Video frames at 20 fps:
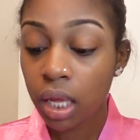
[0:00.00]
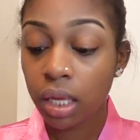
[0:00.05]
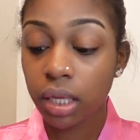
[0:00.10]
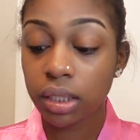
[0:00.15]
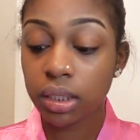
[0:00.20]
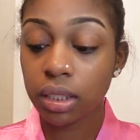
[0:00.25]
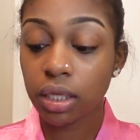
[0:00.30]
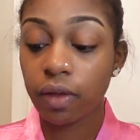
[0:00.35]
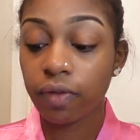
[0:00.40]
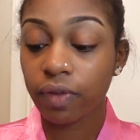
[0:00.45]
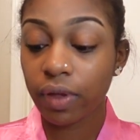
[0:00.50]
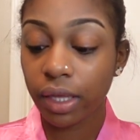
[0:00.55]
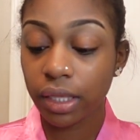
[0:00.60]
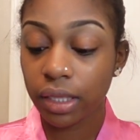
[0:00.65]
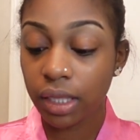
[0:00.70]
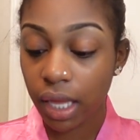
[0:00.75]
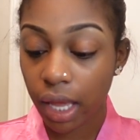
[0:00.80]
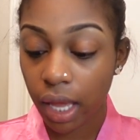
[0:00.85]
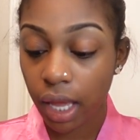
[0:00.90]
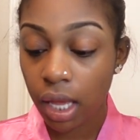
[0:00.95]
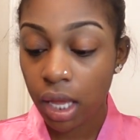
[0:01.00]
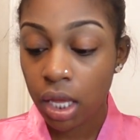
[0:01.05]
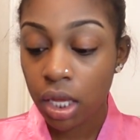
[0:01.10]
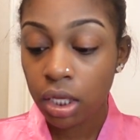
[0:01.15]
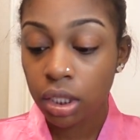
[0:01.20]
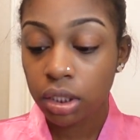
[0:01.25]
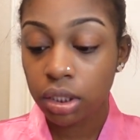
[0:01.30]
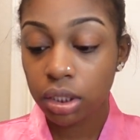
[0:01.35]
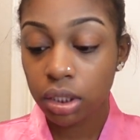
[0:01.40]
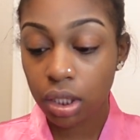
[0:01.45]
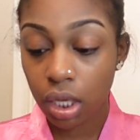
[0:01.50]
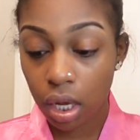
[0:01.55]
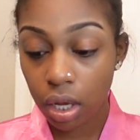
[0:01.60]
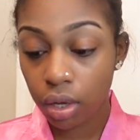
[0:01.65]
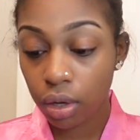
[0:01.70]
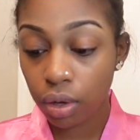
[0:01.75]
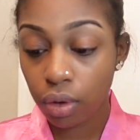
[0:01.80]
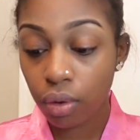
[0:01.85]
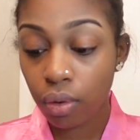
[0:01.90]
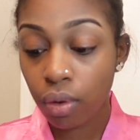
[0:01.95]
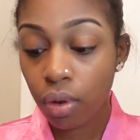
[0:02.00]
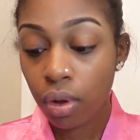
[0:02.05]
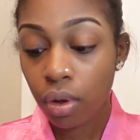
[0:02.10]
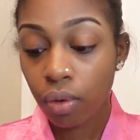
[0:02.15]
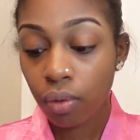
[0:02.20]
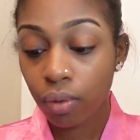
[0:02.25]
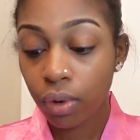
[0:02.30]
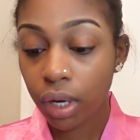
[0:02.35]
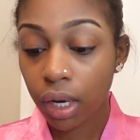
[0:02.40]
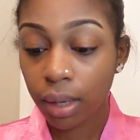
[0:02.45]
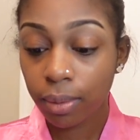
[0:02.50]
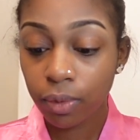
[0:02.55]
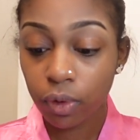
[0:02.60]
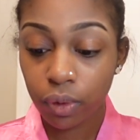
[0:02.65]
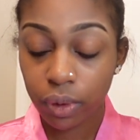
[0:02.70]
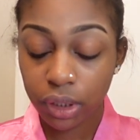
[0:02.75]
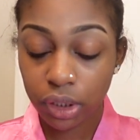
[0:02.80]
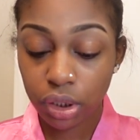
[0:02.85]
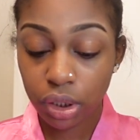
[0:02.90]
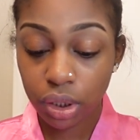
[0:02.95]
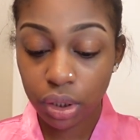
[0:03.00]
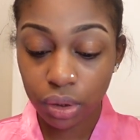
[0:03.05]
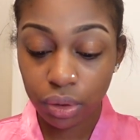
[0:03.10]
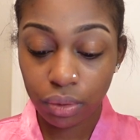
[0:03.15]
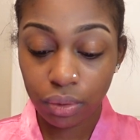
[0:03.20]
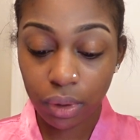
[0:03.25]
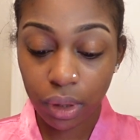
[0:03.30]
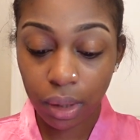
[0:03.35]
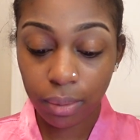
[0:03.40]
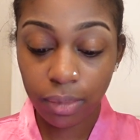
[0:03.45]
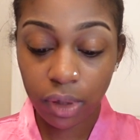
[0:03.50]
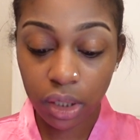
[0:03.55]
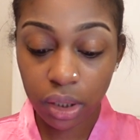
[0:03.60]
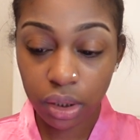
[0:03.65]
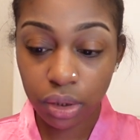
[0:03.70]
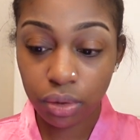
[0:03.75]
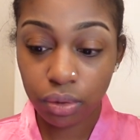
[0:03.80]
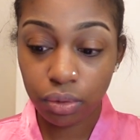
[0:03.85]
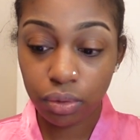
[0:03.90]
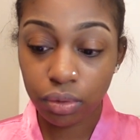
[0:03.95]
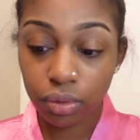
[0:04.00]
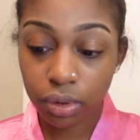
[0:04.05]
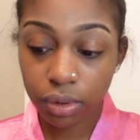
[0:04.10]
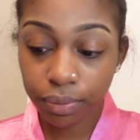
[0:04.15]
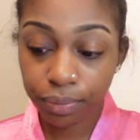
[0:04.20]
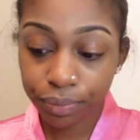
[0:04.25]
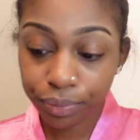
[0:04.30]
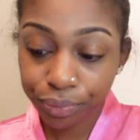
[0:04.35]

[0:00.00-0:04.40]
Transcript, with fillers: and stuff like that so what i'm going to do i'm going to use